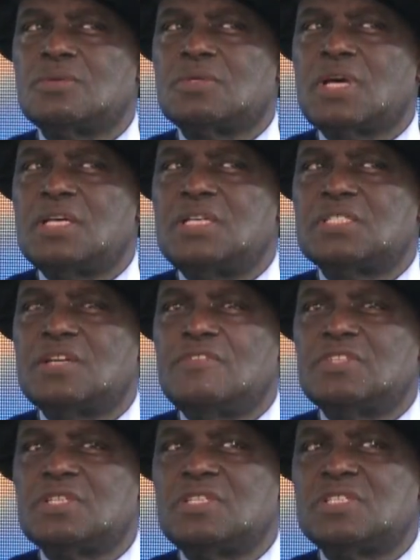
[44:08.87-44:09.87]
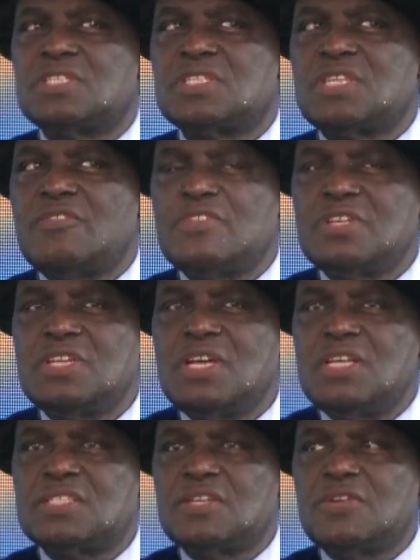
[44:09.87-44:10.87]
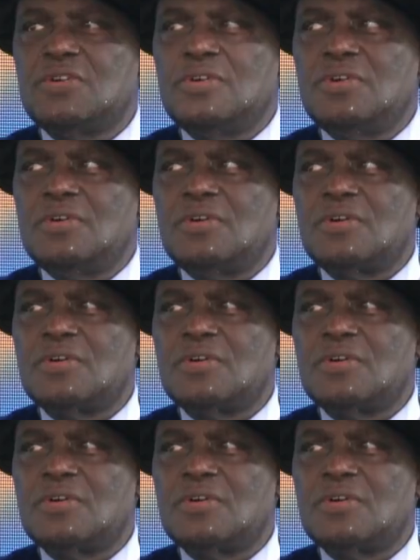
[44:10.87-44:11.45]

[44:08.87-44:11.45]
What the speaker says: 2017, 7 years ago,